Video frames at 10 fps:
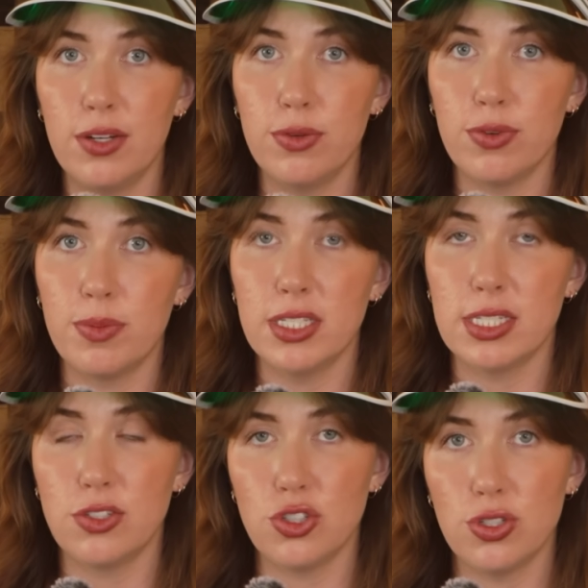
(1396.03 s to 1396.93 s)
new from the
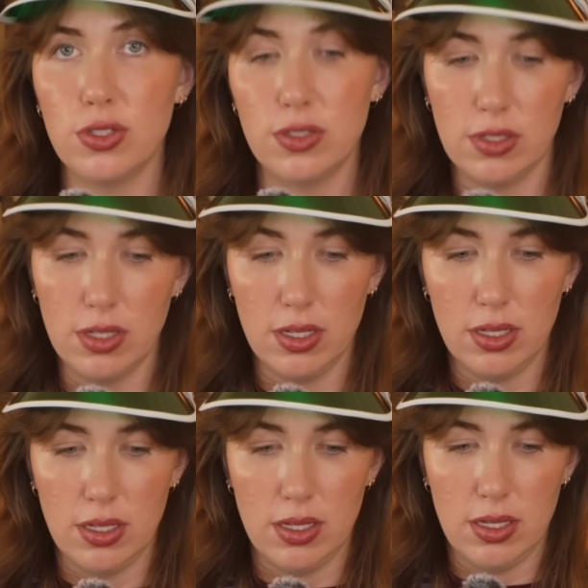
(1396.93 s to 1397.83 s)
Essential.
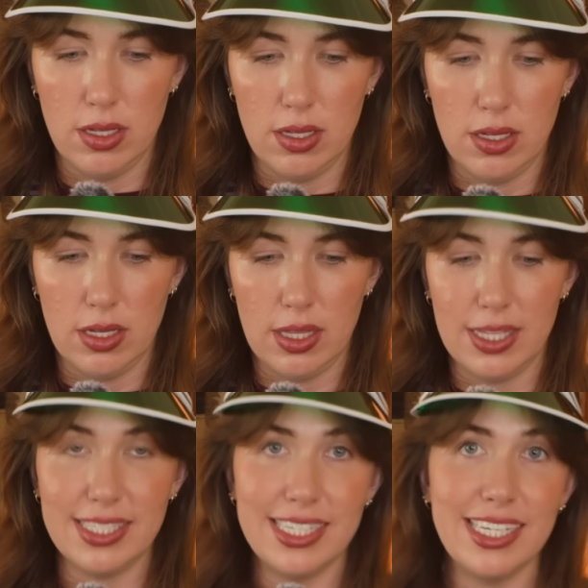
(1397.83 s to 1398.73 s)
The
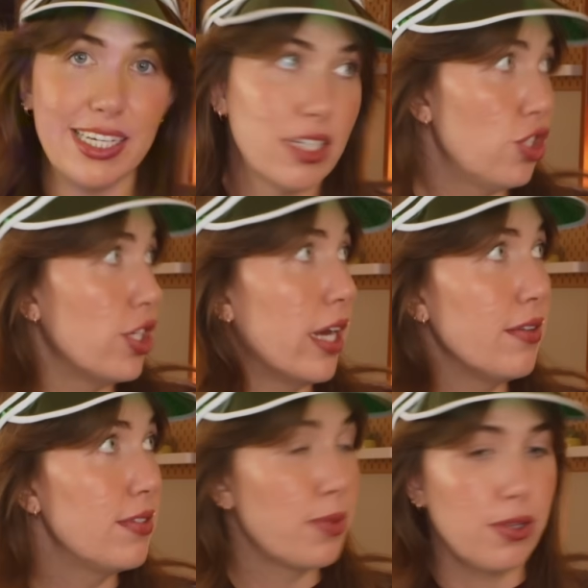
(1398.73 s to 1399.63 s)
teak
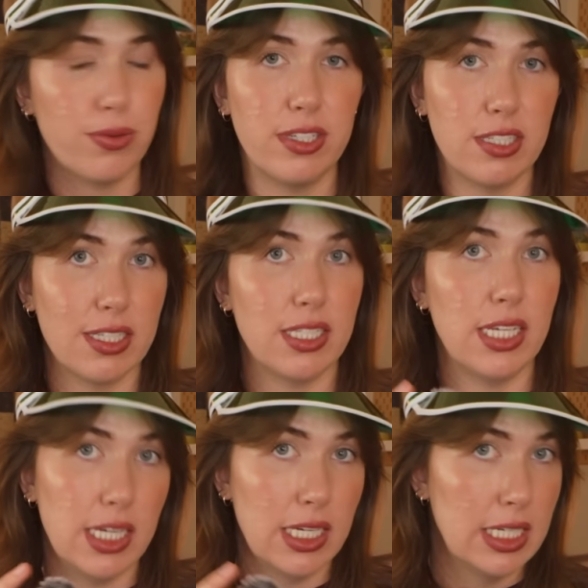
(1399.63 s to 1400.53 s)
shelves were $360